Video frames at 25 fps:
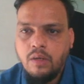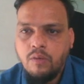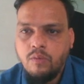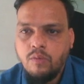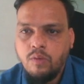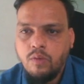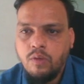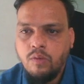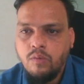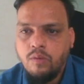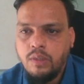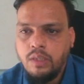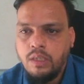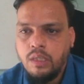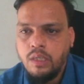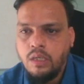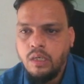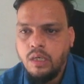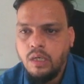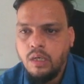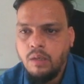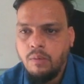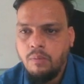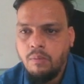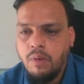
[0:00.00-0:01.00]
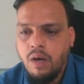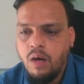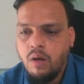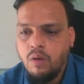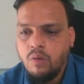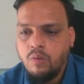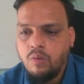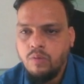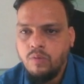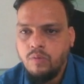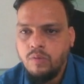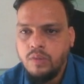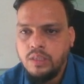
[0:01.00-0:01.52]
with the amount
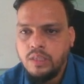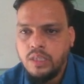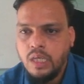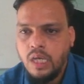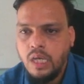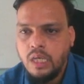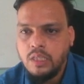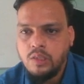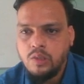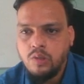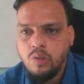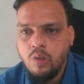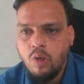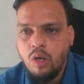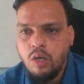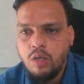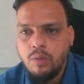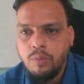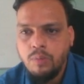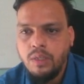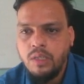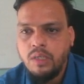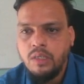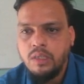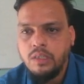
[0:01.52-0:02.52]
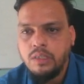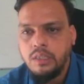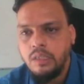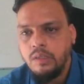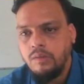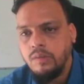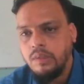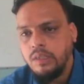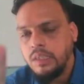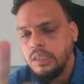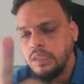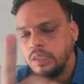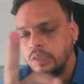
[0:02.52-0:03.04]
which has not been received. It
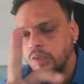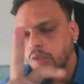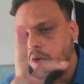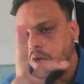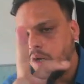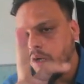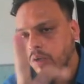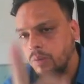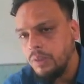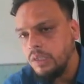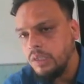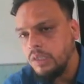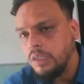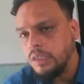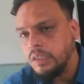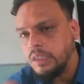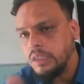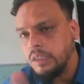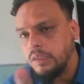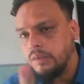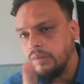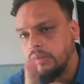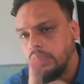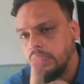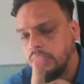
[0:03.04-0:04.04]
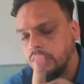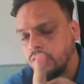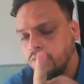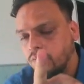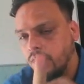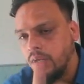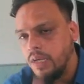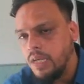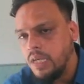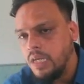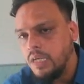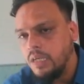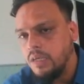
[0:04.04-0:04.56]
is not been received as
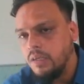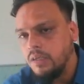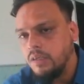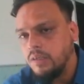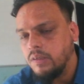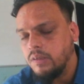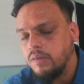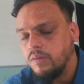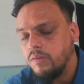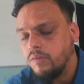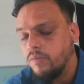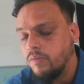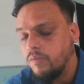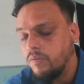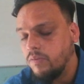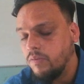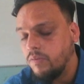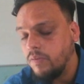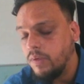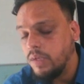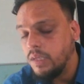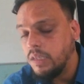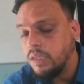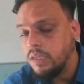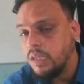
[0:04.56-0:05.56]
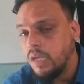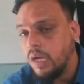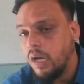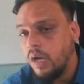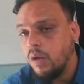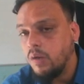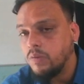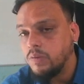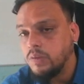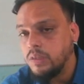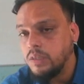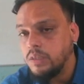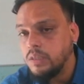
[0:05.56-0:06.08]

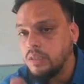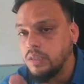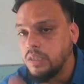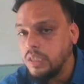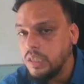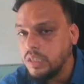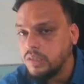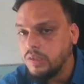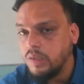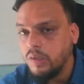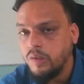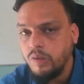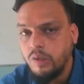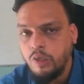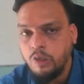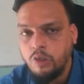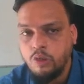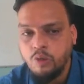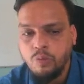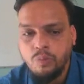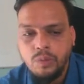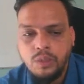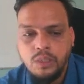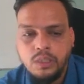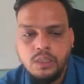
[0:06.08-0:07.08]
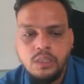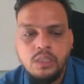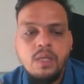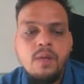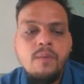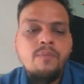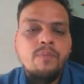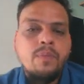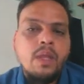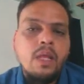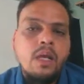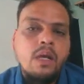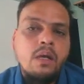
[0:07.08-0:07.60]
1,600 rupees.
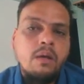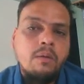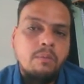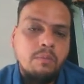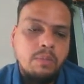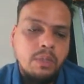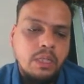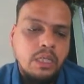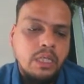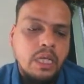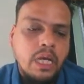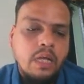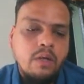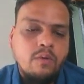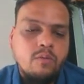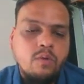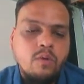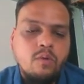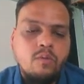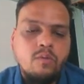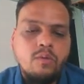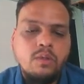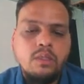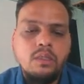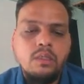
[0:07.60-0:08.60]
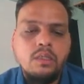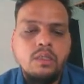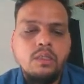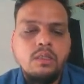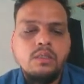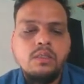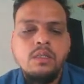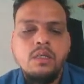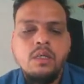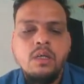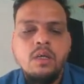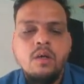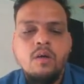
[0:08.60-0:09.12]
Be careful with this.
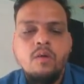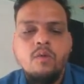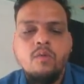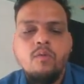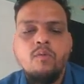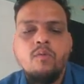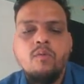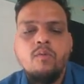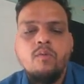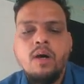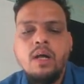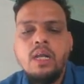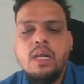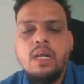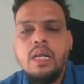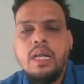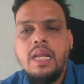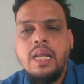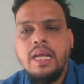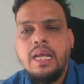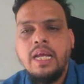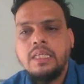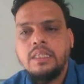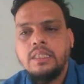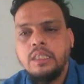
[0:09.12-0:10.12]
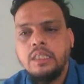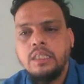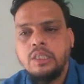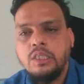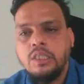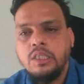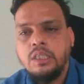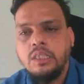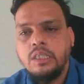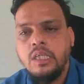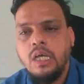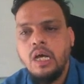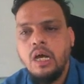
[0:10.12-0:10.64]

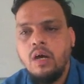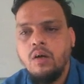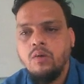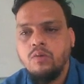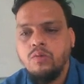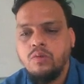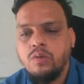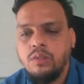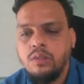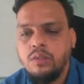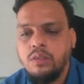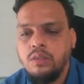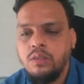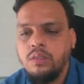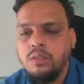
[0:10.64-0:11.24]
1,60,000